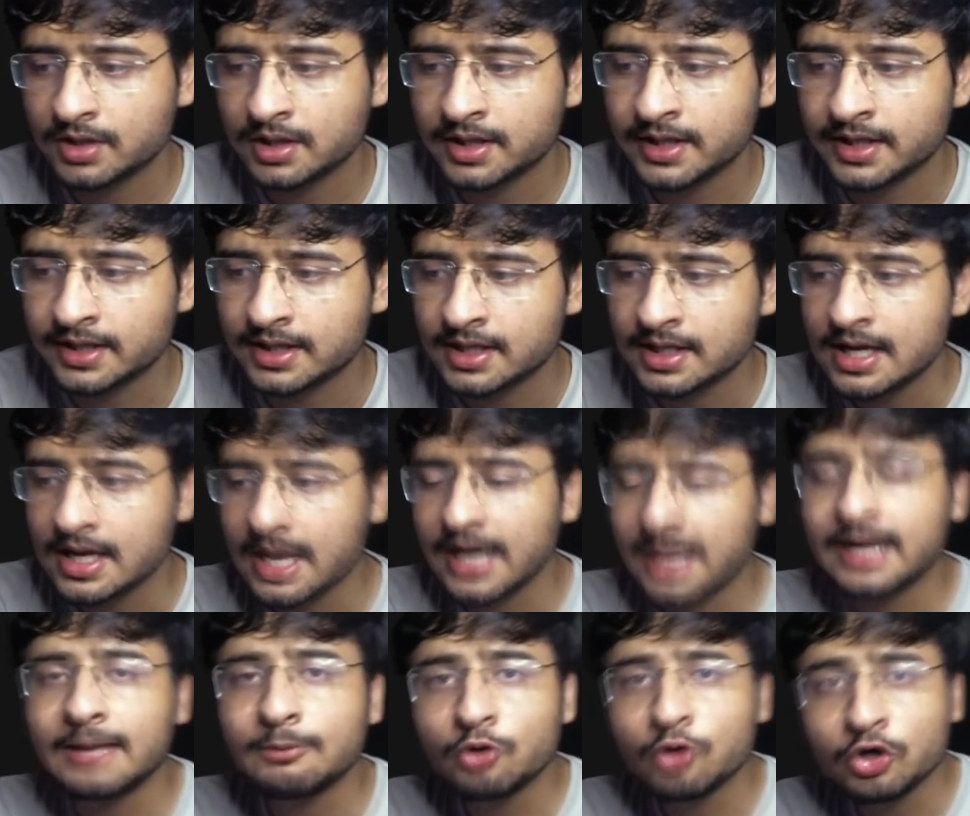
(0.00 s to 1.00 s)
Correct.
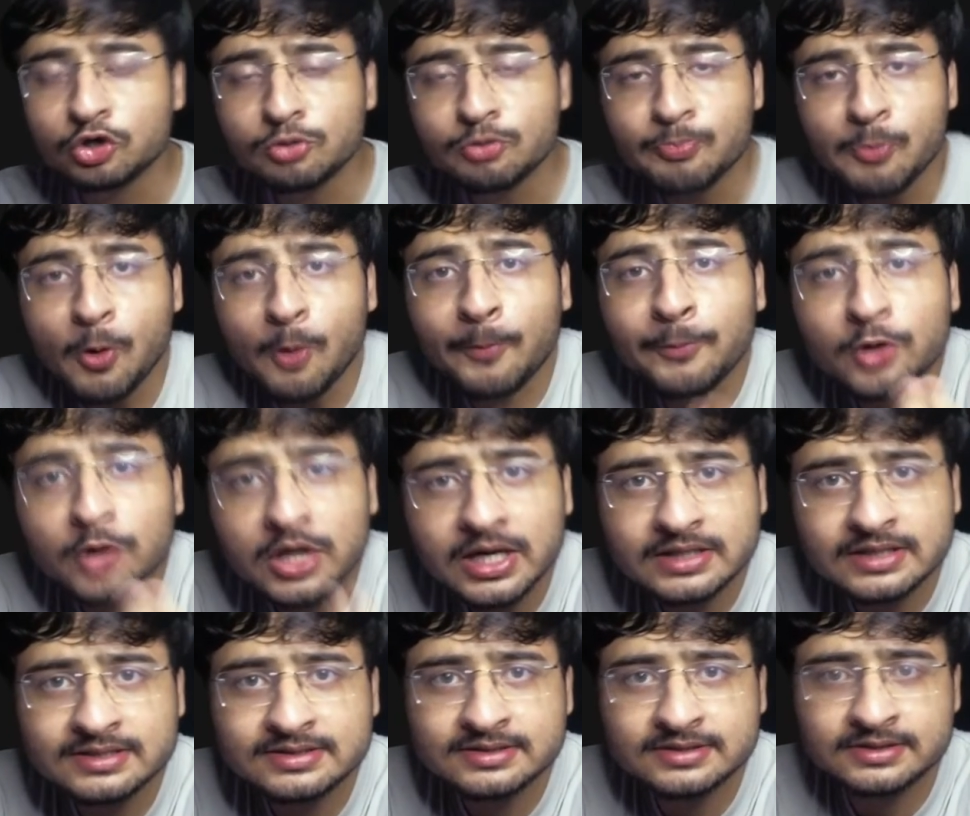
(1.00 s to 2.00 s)
And I'm going to
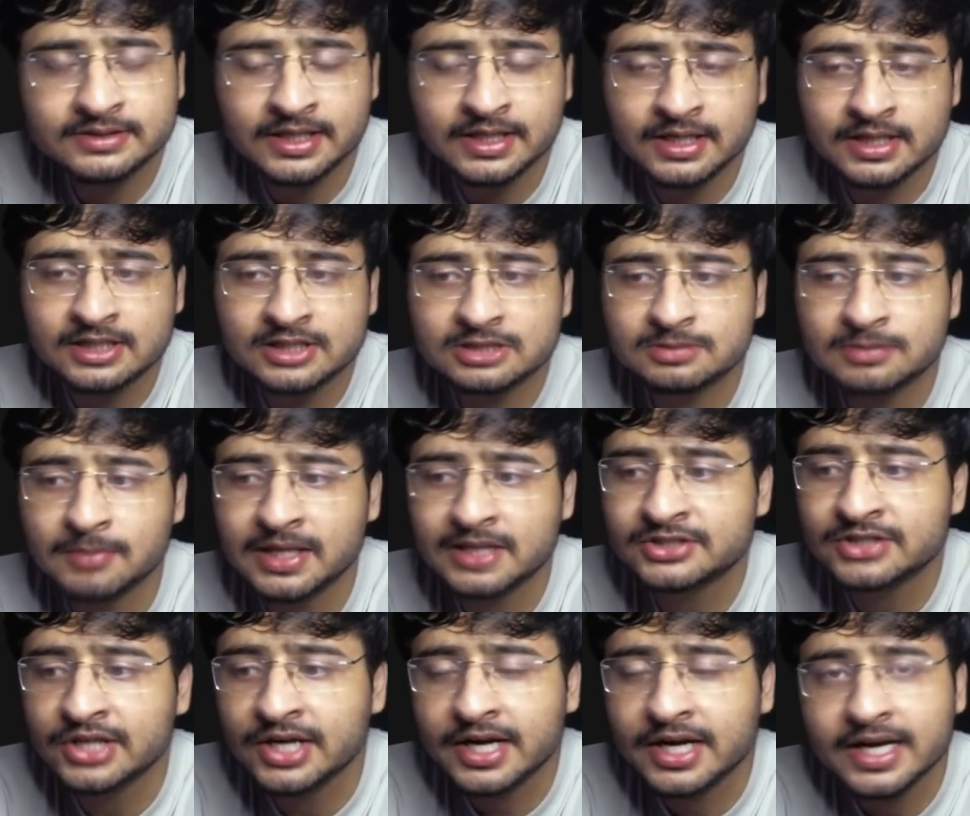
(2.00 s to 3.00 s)
populate this array list by
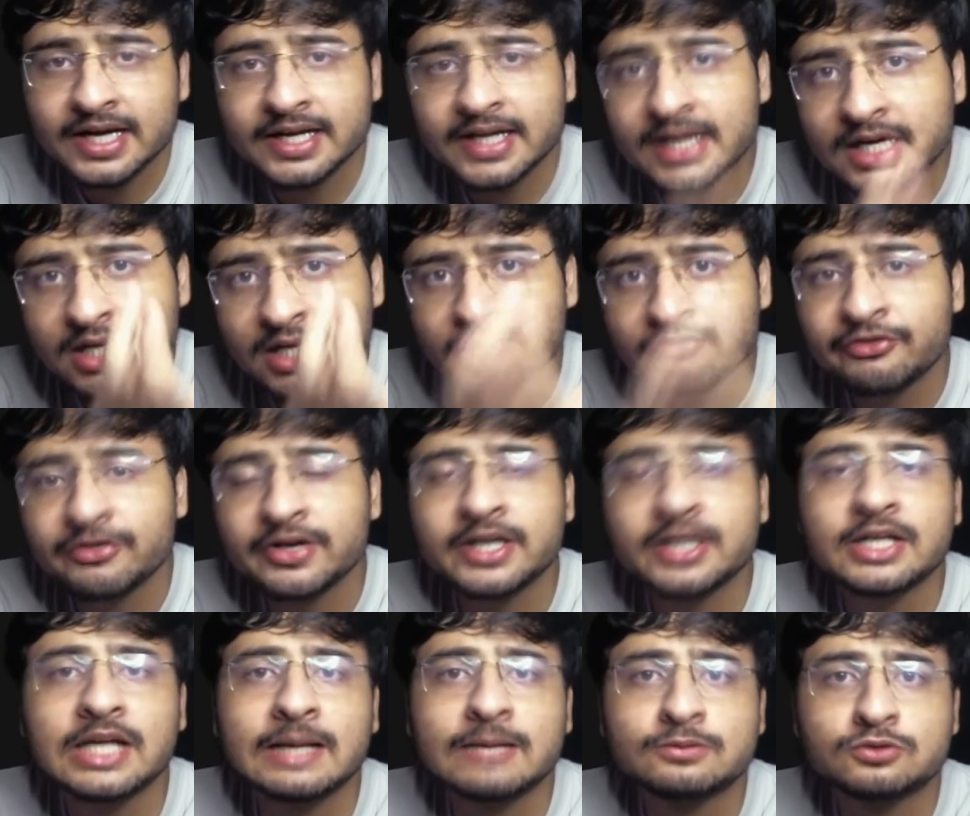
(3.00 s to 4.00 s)
generating
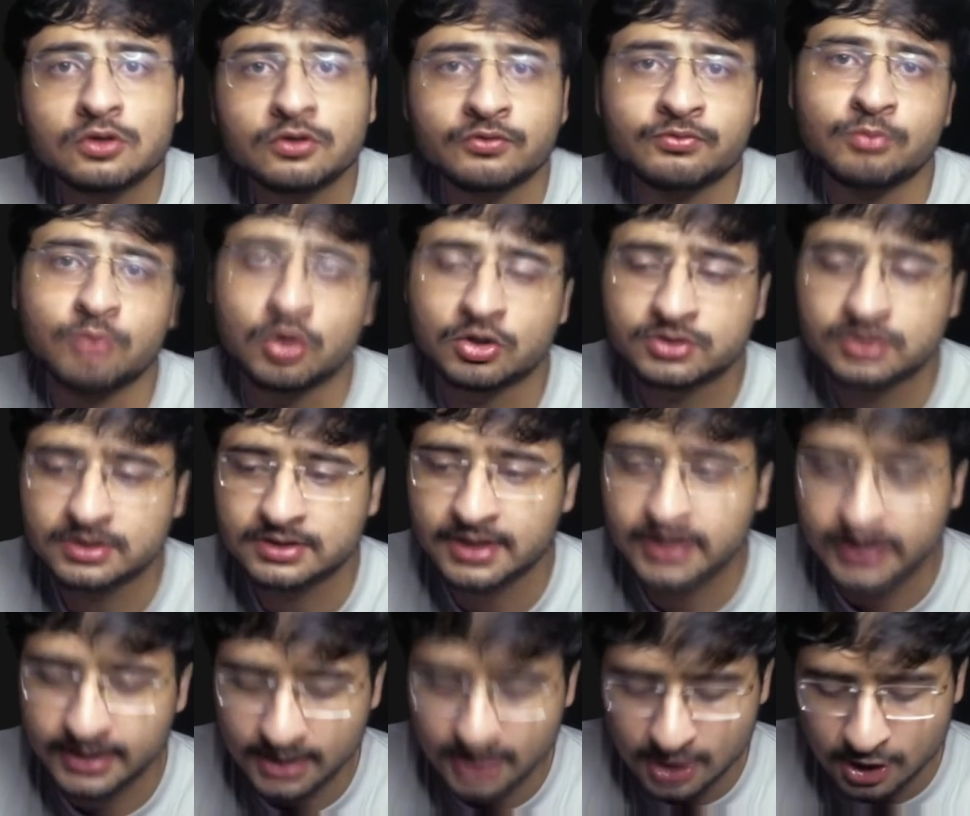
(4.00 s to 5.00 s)
different types of boxes,
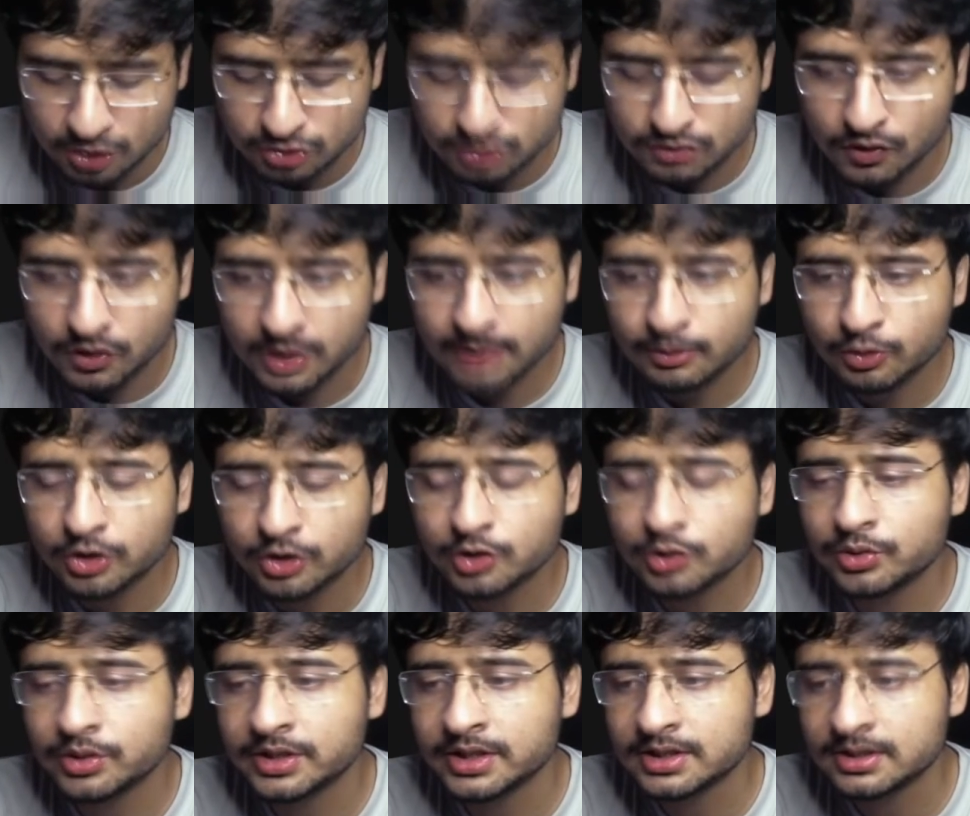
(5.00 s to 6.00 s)
right? So what I'm going
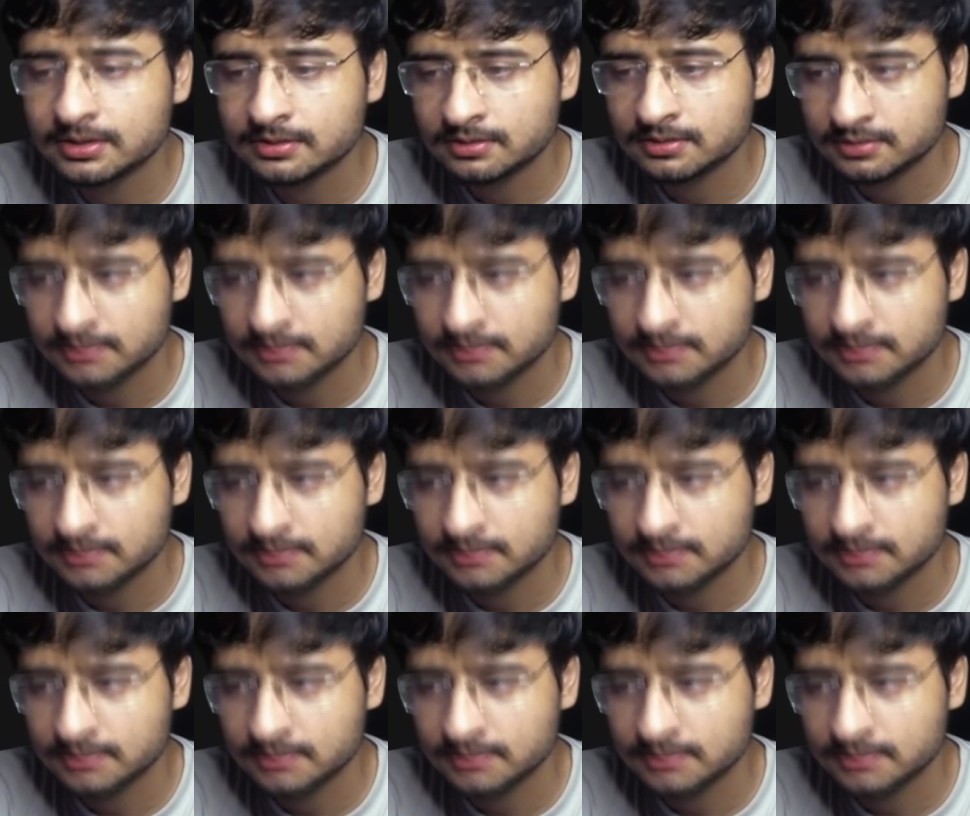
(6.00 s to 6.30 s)
to do here,